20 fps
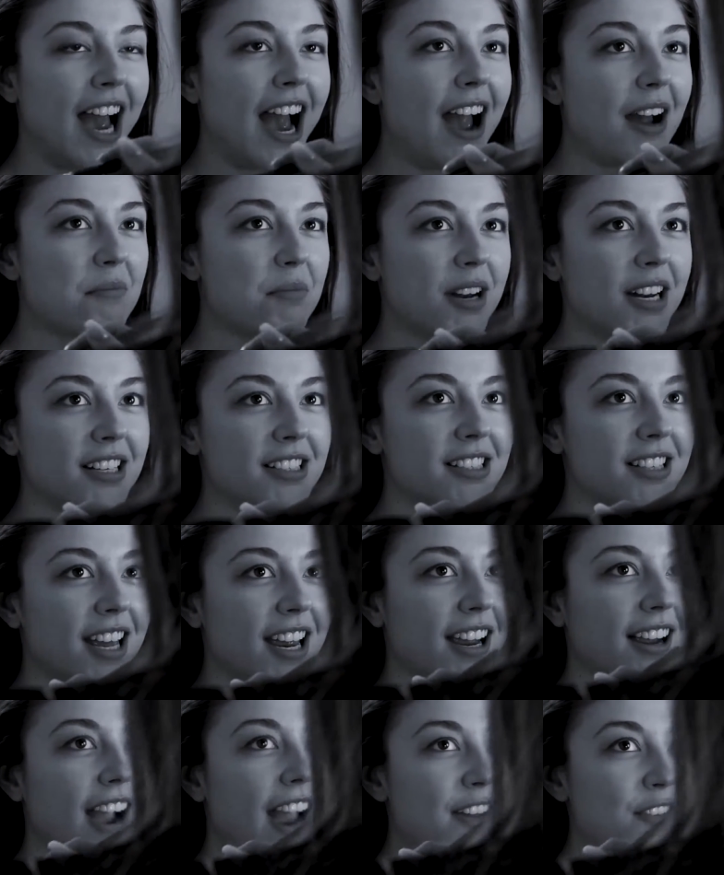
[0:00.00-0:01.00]
Yeah, but it's
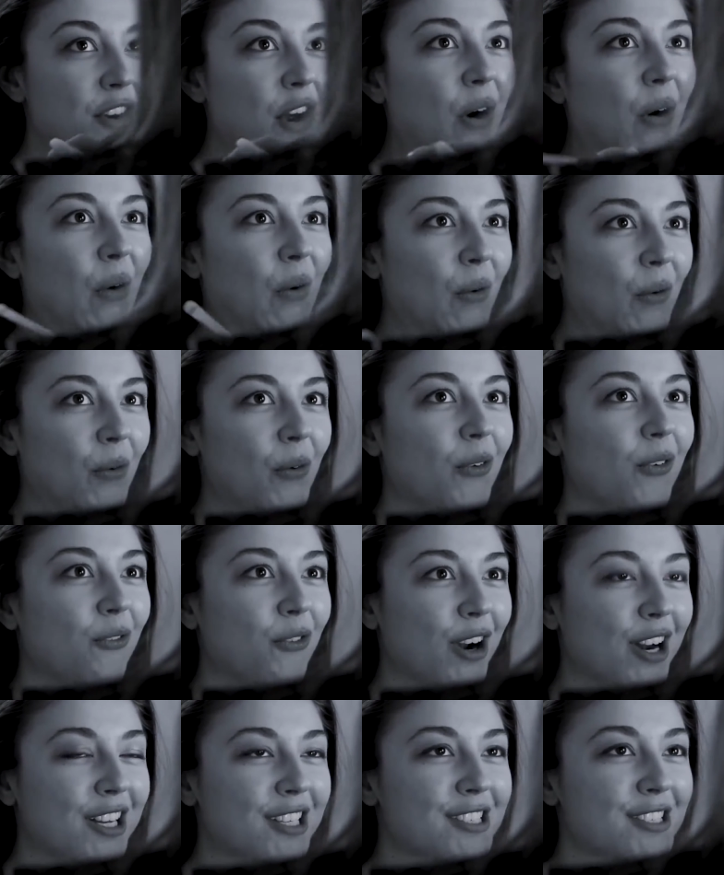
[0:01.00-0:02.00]
like, I know
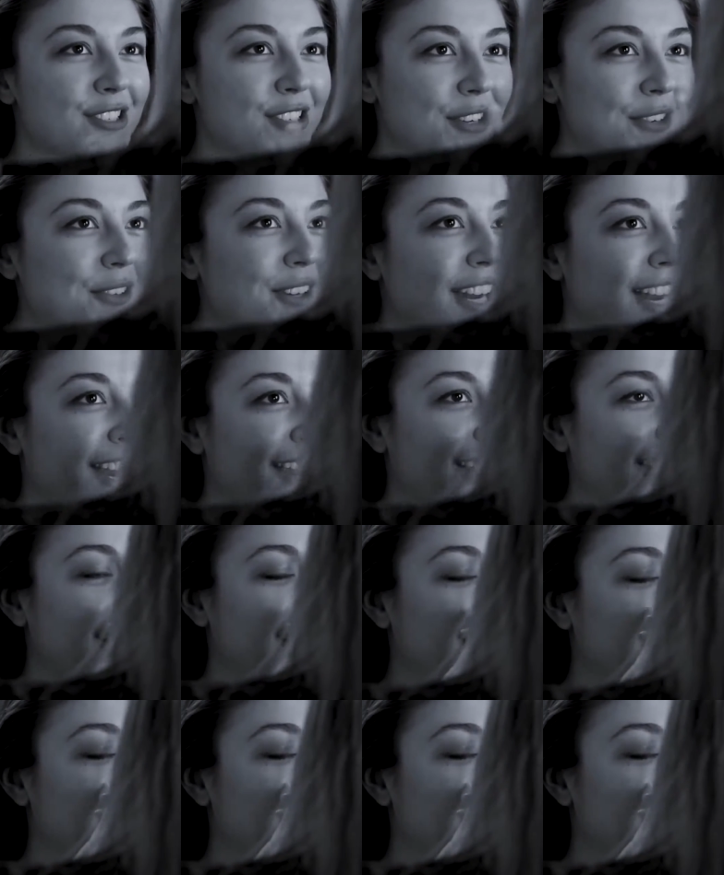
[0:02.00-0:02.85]
what it's doing.